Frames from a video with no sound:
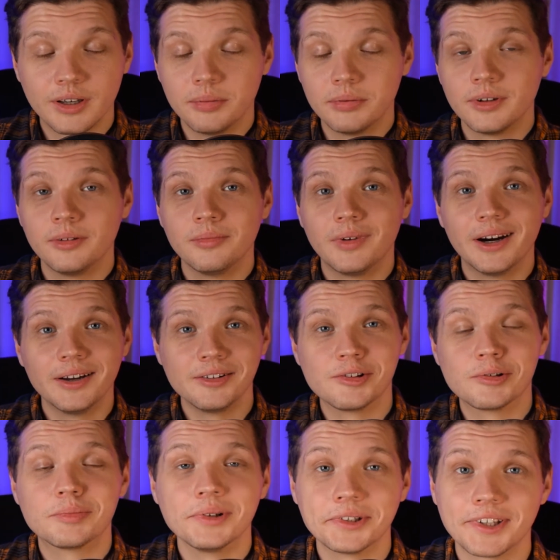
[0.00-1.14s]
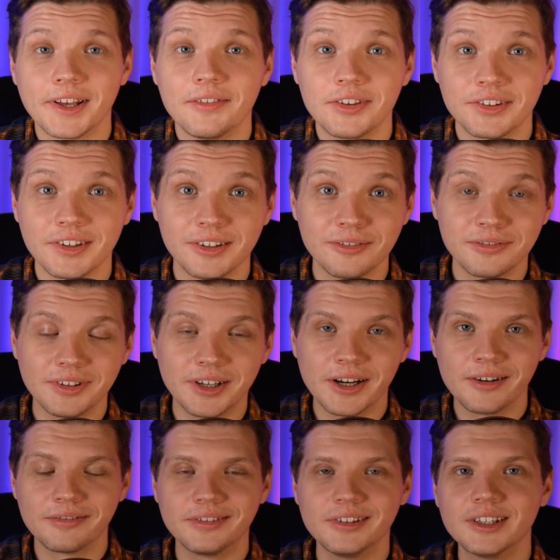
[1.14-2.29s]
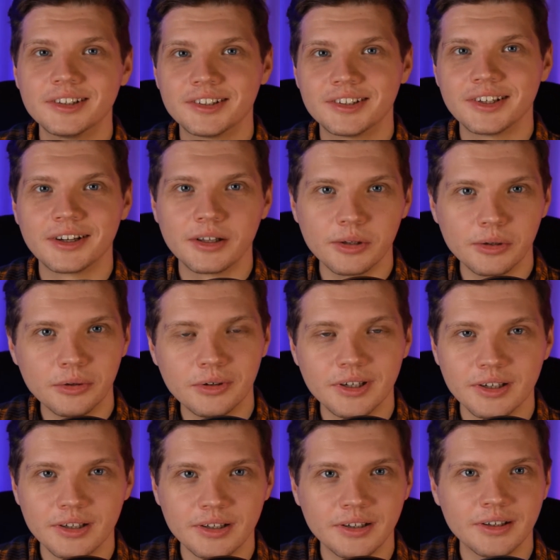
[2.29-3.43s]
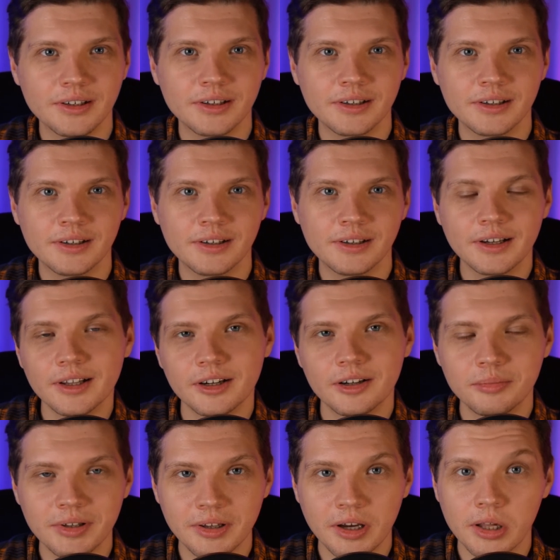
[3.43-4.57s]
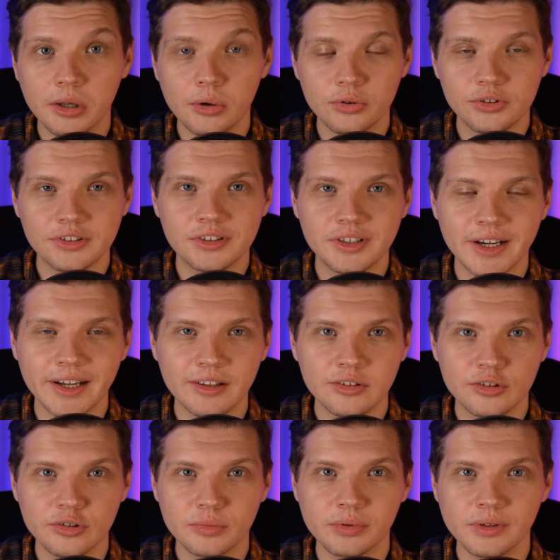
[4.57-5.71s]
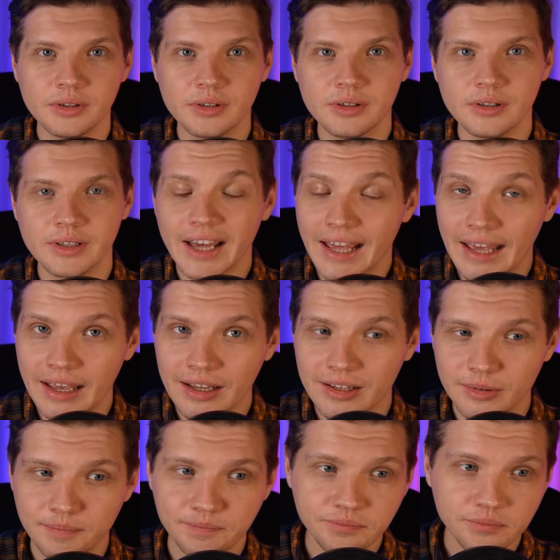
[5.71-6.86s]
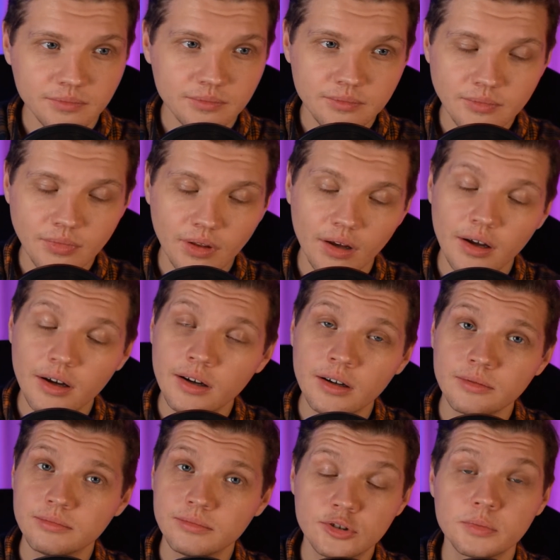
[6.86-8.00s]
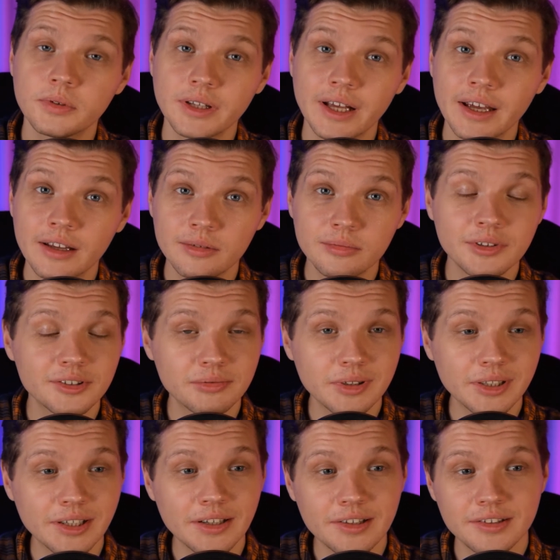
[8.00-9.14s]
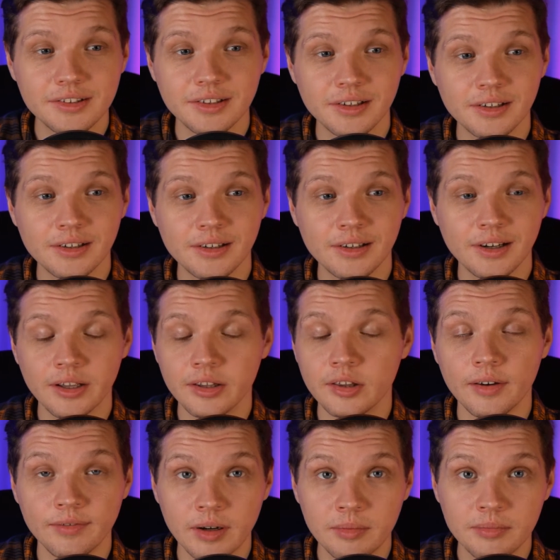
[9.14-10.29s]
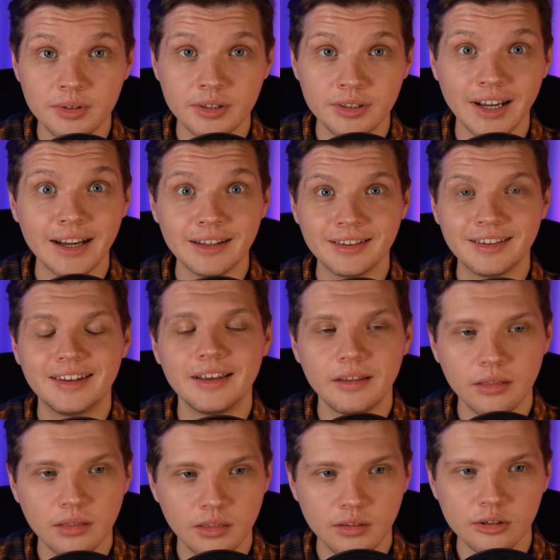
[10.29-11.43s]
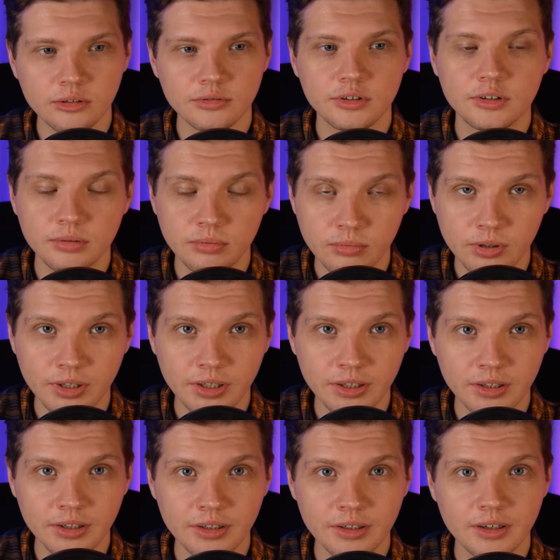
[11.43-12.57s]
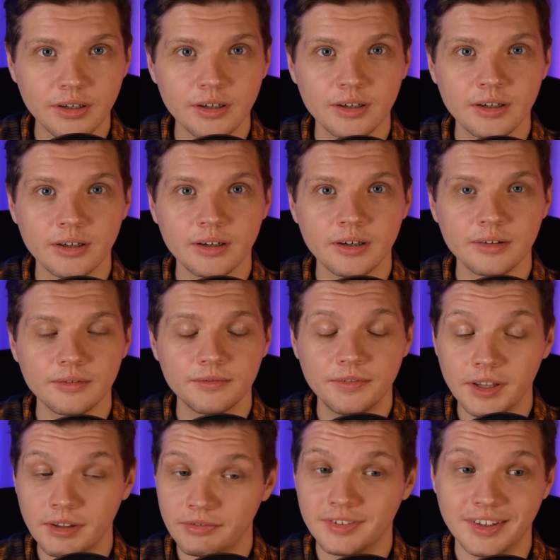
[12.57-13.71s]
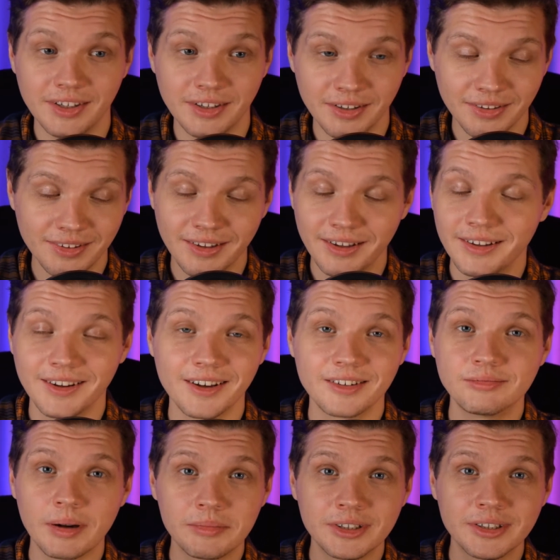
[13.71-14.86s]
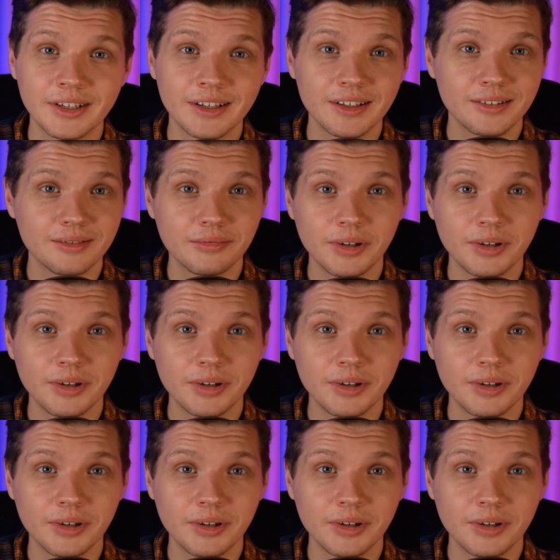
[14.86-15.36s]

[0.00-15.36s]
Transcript: keeping in mind Drupal 7's end of life, let's take a look a little bit closer at Drupal 8. Drupal 8 was released on November 19th of 2015, and I remember that